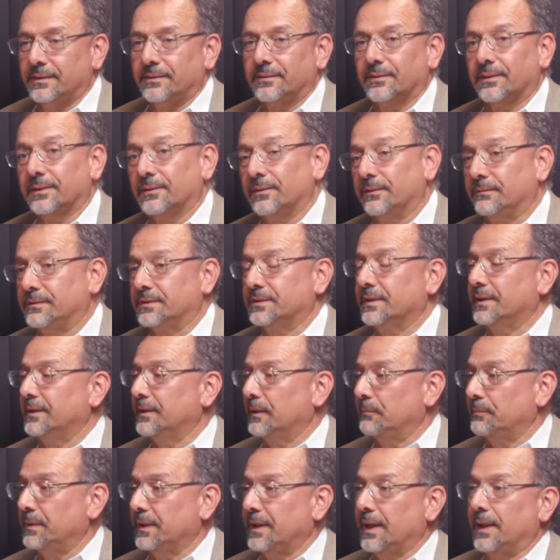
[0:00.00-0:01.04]
And then all of a sudden I
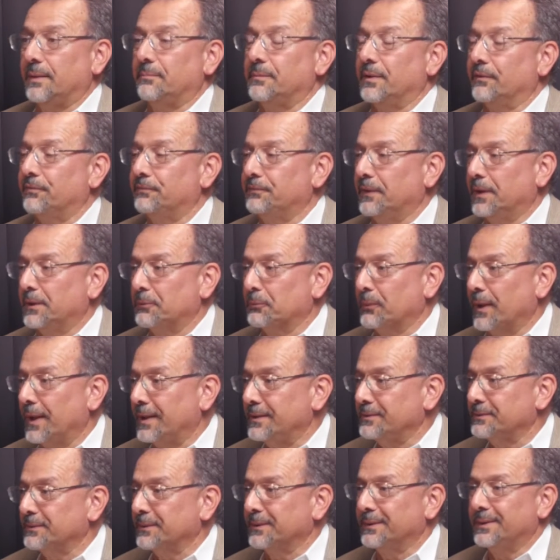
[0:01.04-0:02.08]
became the
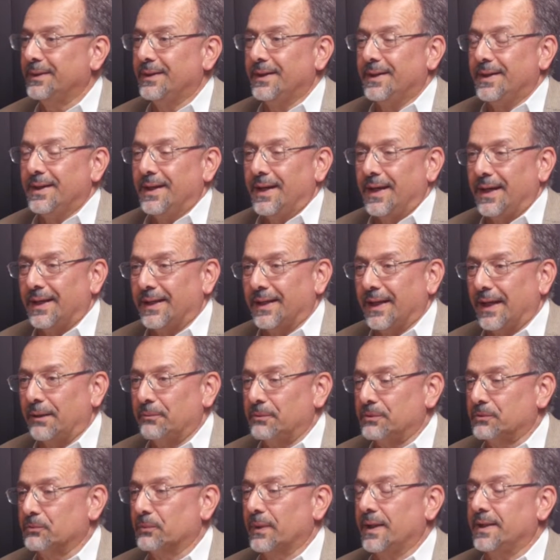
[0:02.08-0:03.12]
fundraiser and I
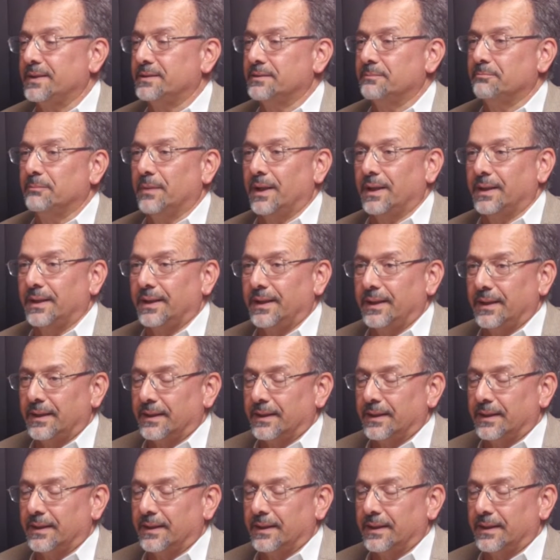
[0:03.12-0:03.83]
was raising money,